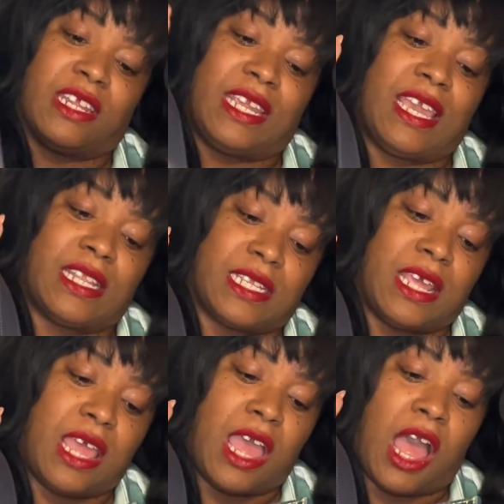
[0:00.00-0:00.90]
get
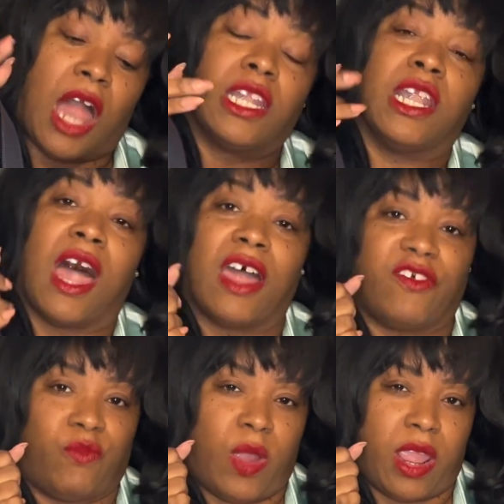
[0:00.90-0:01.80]
a lot
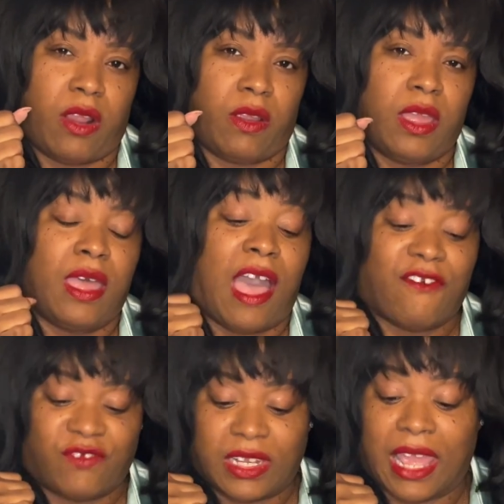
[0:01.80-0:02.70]
of wear. I
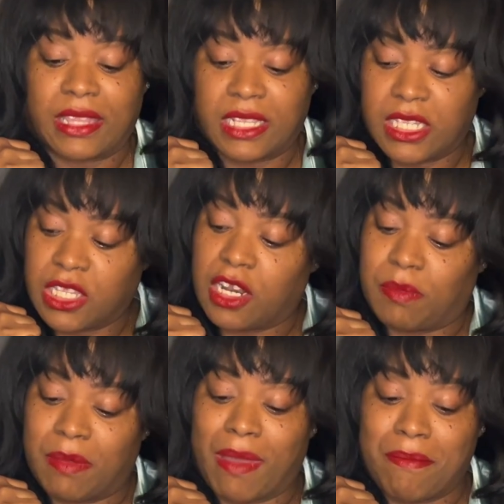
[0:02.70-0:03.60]
feel like this is gonna be
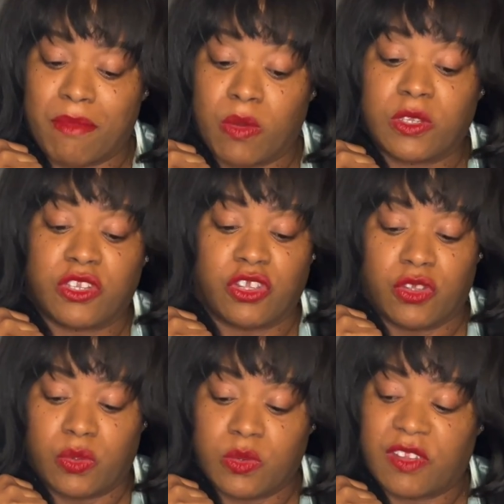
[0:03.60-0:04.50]
my most
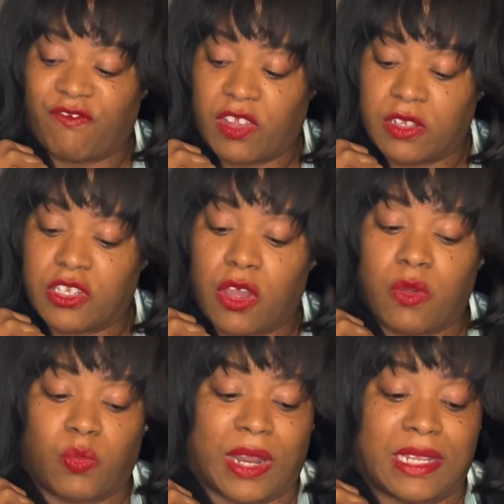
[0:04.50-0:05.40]
used field tote.
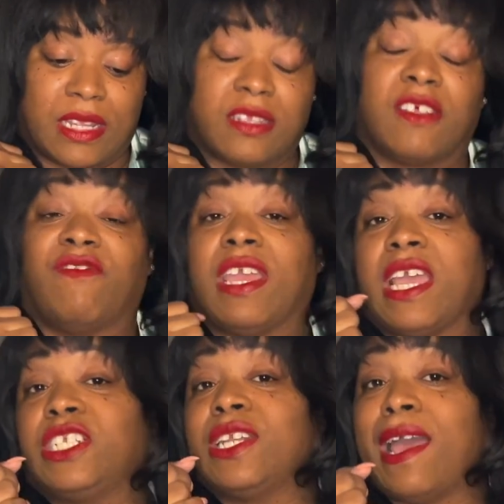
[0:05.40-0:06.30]
Would I take this on
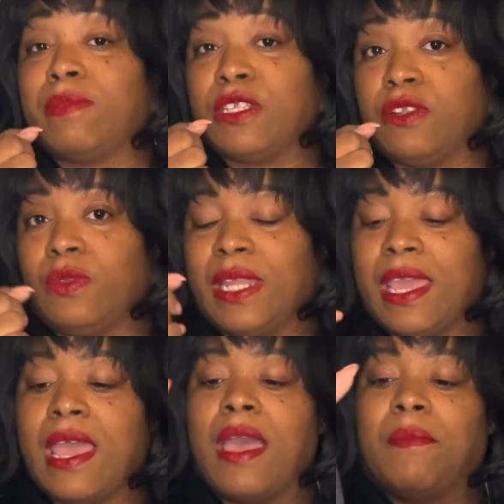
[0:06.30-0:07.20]
vacation? Absolutely.
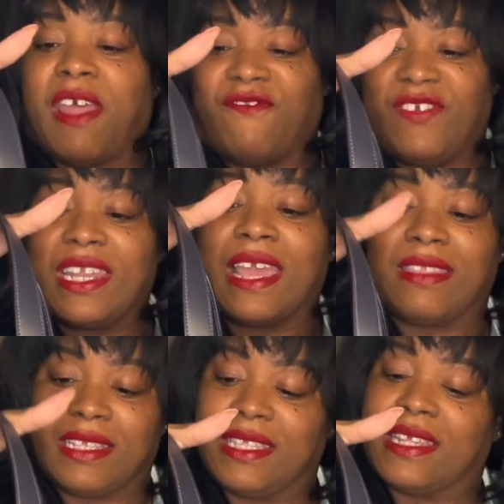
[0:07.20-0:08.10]
But I feel like
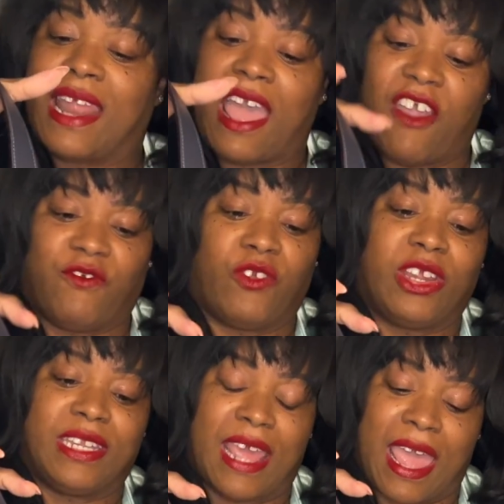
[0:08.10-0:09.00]
this is an
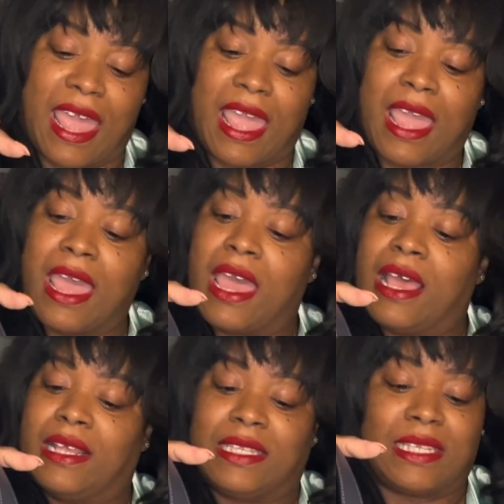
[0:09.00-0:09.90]
everyday
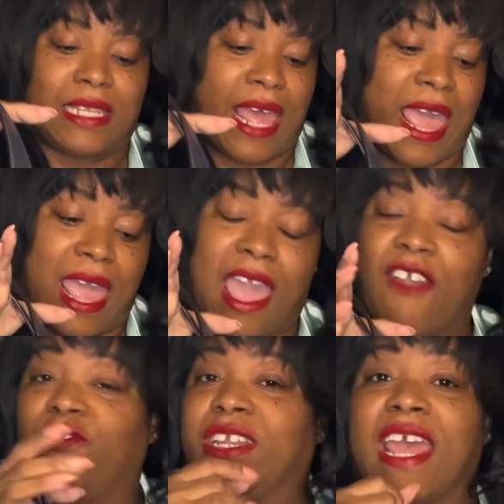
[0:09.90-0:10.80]
slay,
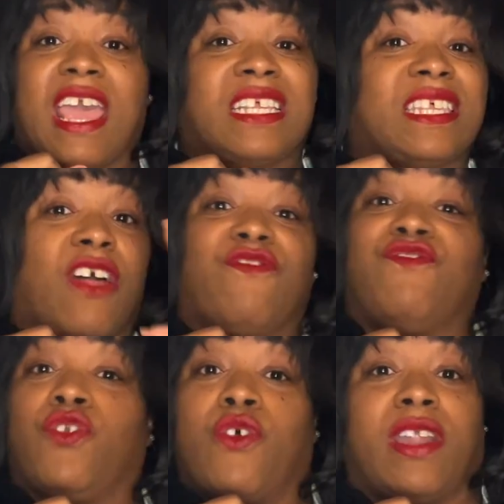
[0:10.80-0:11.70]
everyday South
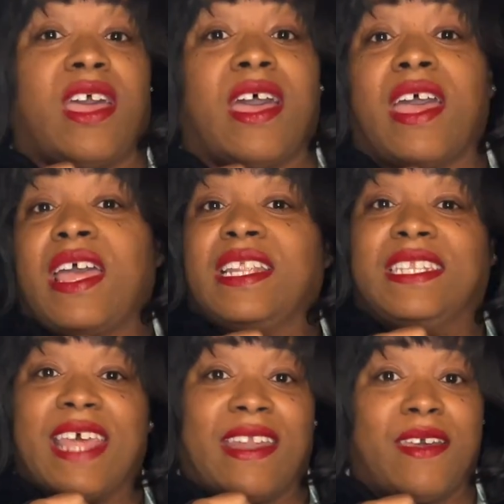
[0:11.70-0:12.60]
Florida
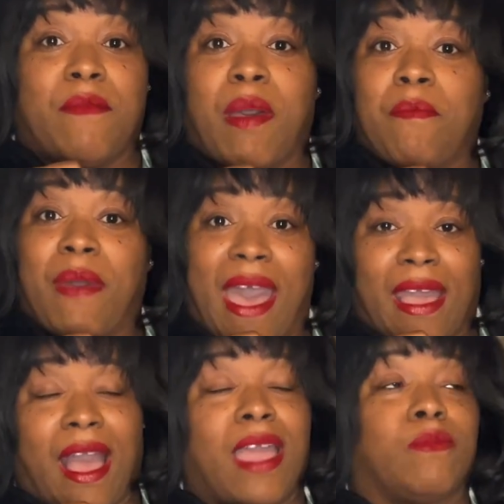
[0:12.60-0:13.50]
denim bag.
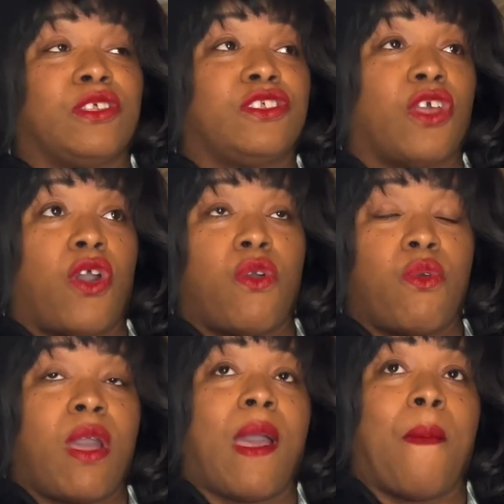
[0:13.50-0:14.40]
I am so
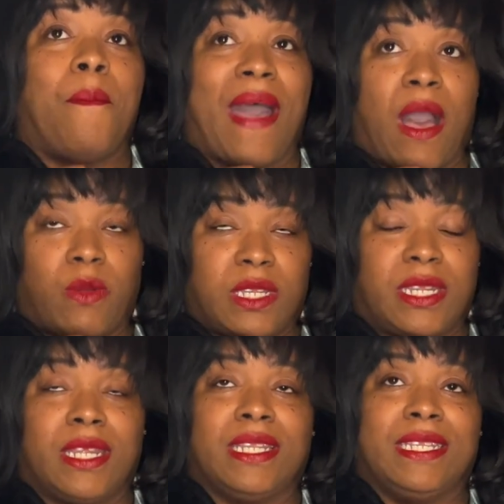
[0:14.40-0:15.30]
about
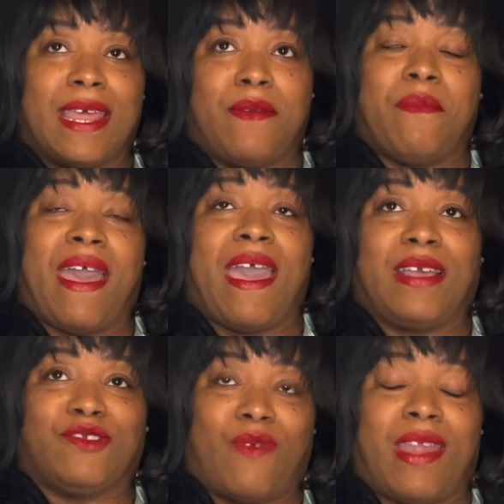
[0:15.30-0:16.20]
denim
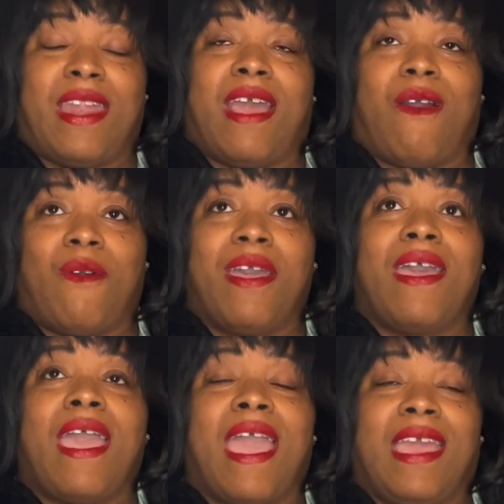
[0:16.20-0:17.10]
bags right now.
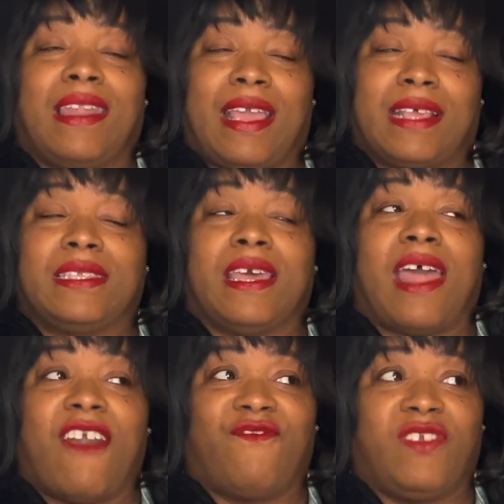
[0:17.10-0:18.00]
And like I said,
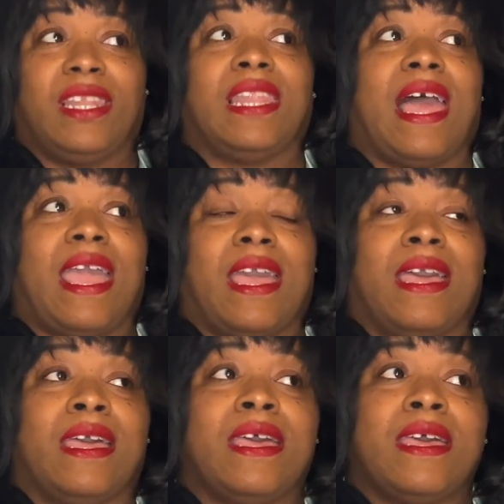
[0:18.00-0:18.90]
I feel like,
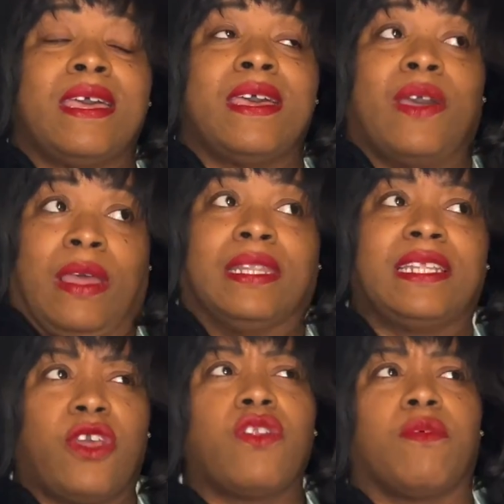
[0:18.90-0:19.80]
let's
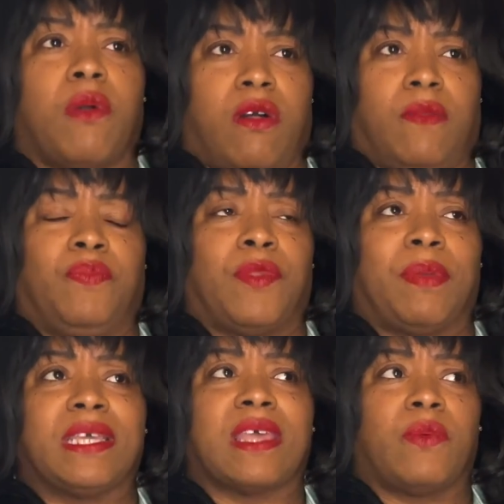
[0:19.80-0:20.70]
go to the mall,
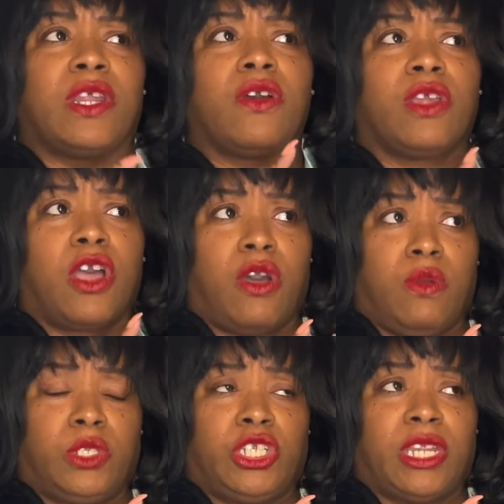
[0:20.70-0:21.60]
because I want to go to
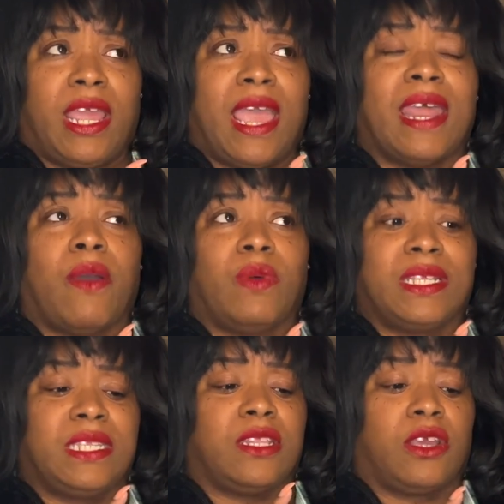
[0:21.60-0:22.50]
Coach, and I want to
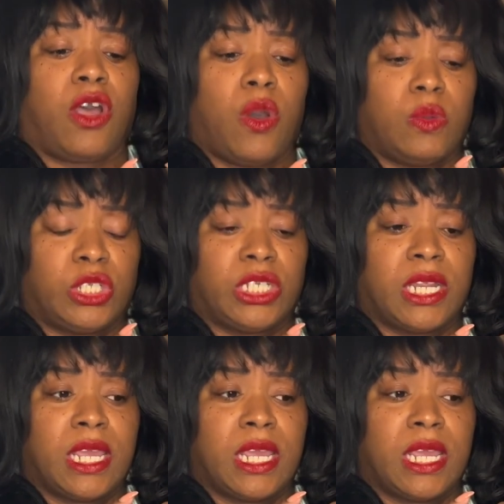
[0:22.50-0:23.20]
see the Coach